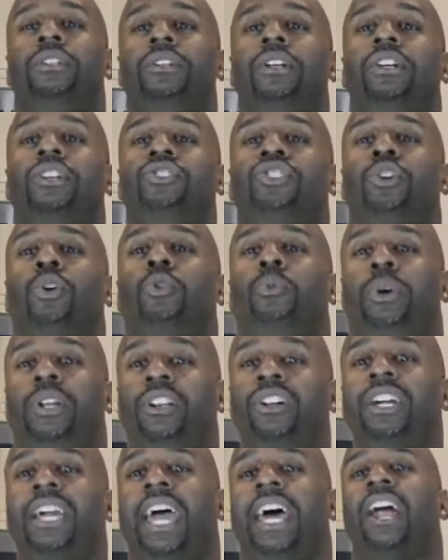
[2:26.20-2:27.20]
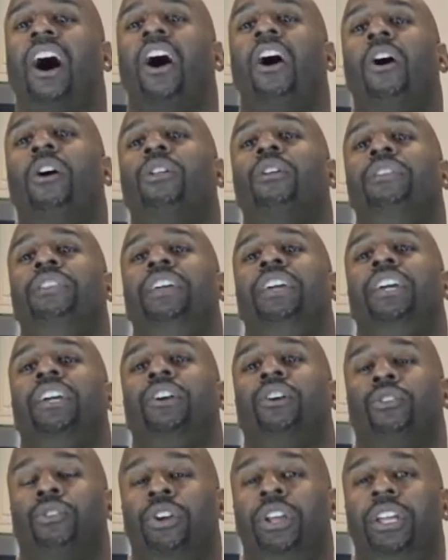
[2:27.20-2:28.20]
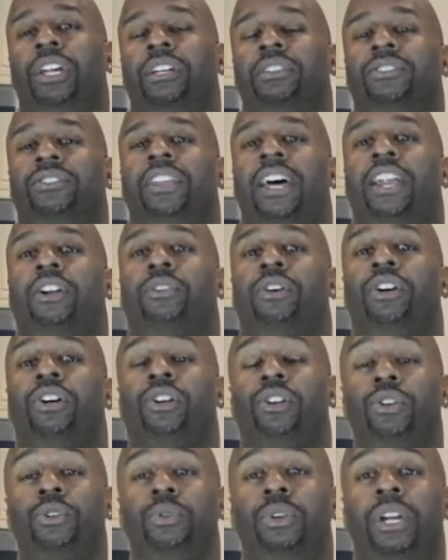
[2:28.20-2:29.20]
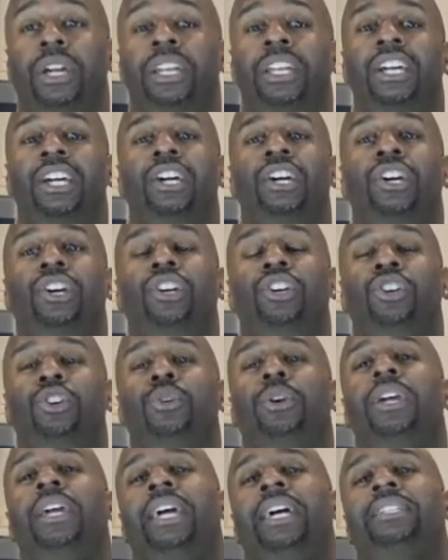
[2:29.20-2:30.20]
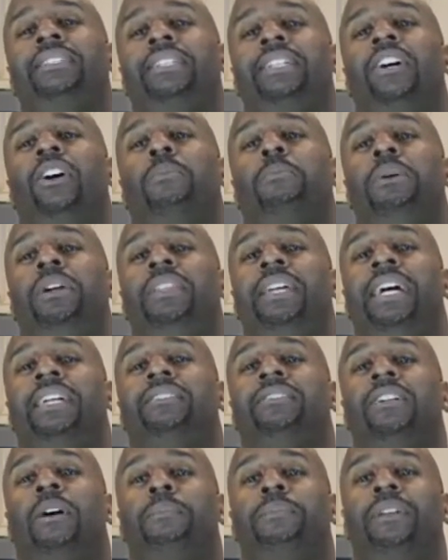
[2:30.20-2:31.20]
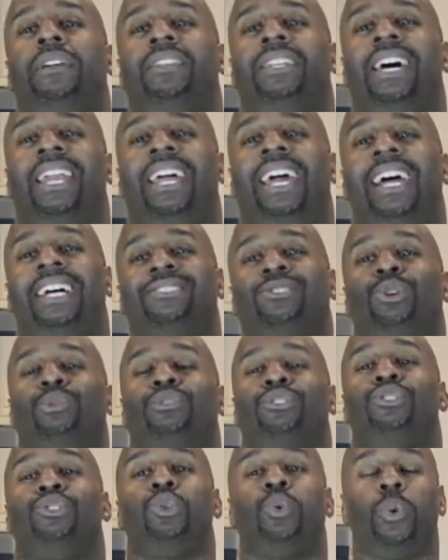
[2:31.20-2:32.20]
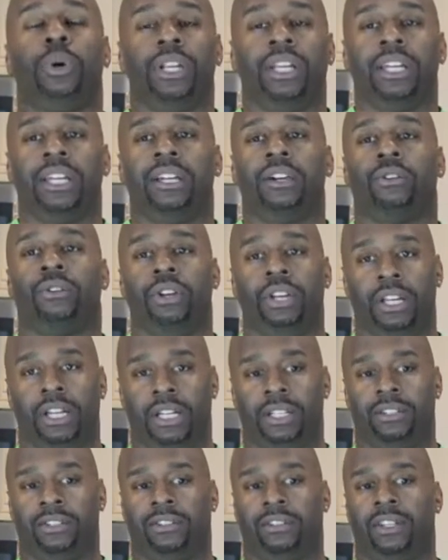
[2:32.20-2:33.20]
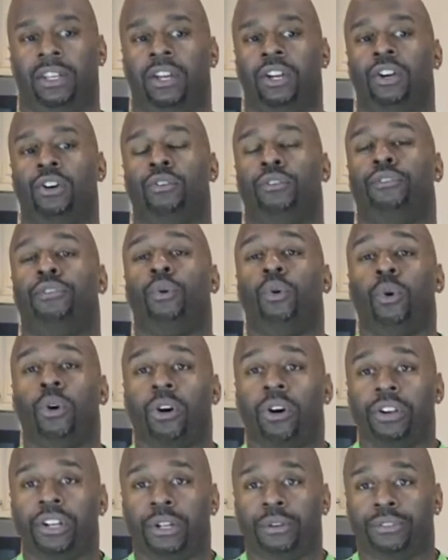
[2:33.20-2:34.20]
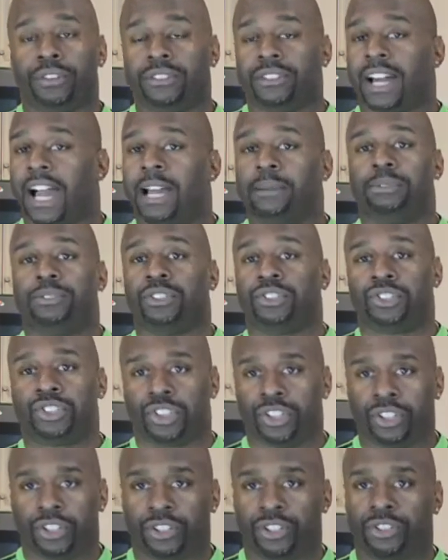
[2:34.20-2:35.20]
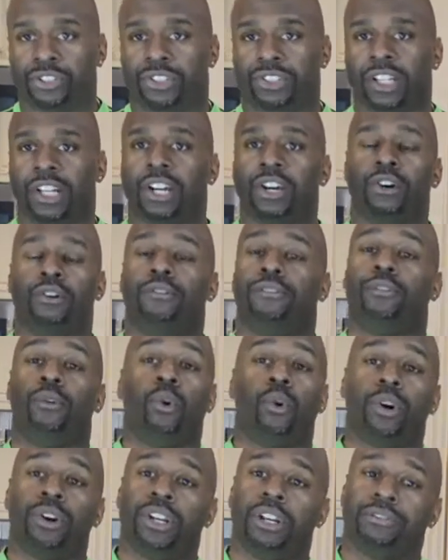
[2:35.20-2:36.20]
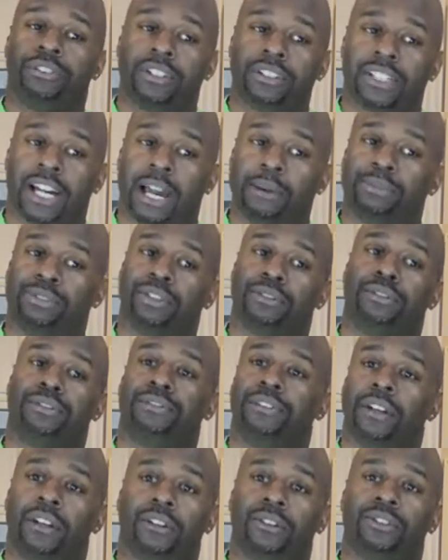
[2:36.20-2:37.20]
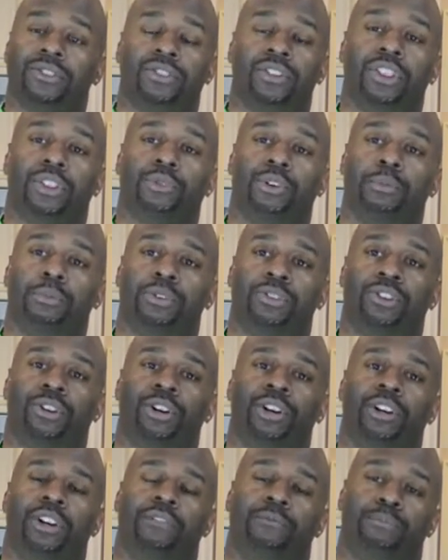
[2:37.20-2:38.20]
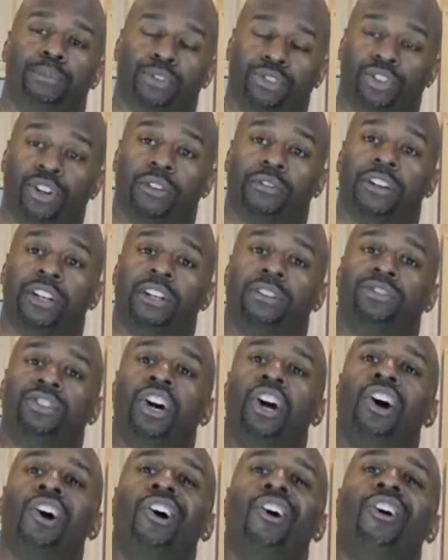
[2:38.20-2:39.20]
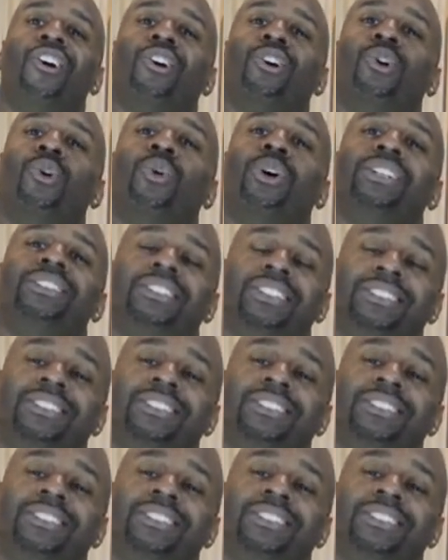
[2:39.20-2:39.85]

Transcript: So when we look at all of the ingredients that are included, you can't tell me that something that has over 20 ingredients, 4 different types of sugars, 4 different types of fillers, and 3 preservatives are going to